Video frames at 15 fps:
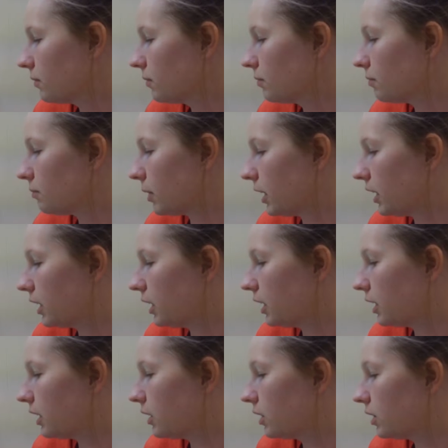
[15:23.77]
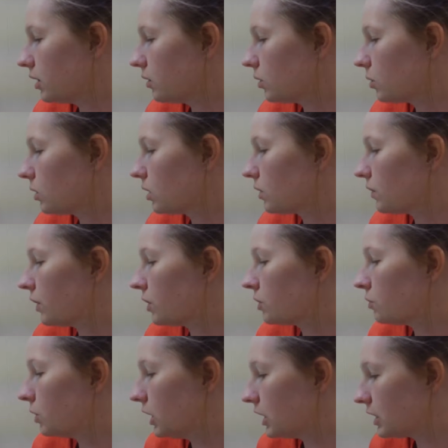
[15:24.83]
But as far as
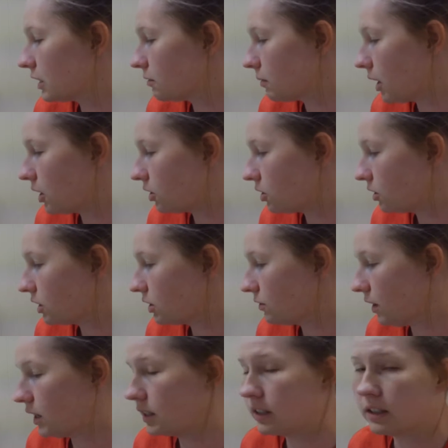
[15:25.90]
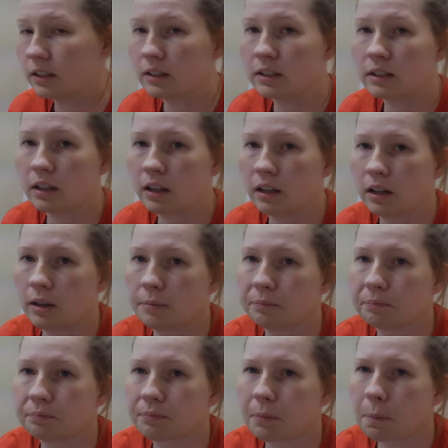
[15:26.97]
readings and monitoring devices,
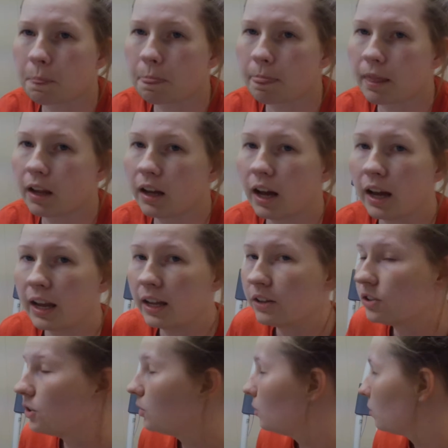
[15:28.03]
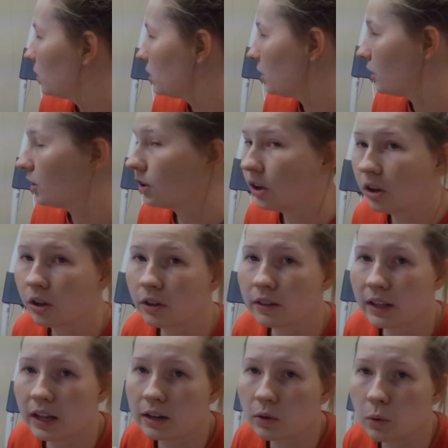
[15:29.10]
I had to return all
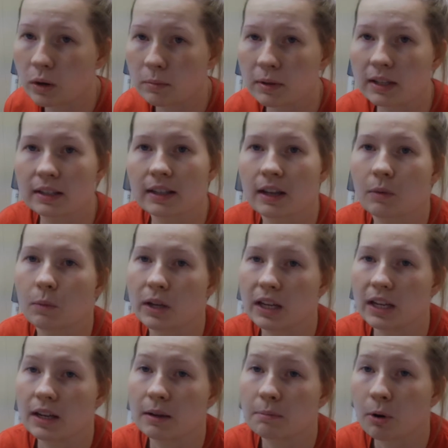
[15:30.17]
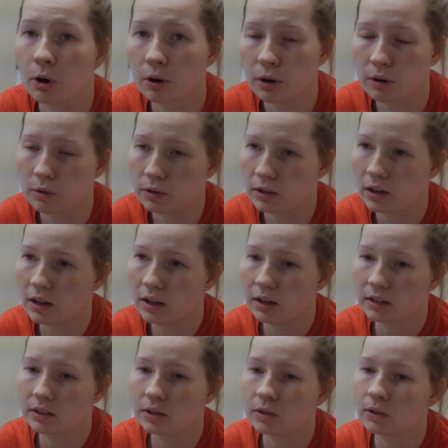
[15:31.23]
that equipment that we had borrowed
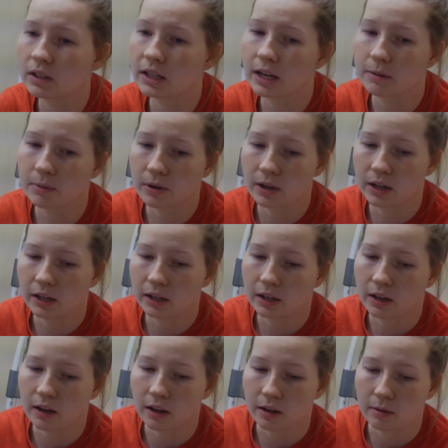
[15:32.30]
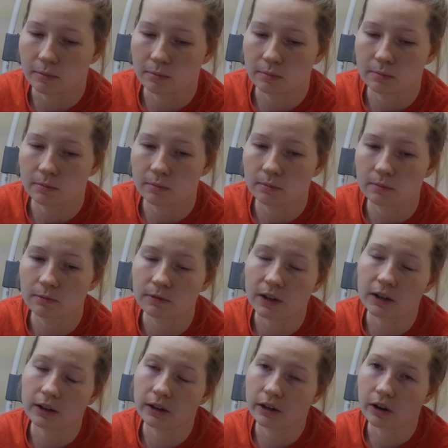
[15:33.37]
to the neighboring
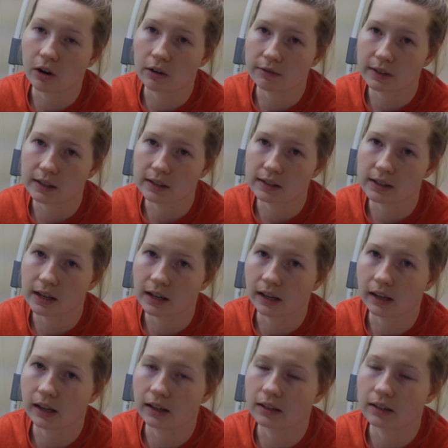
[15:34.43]
veterinary office, and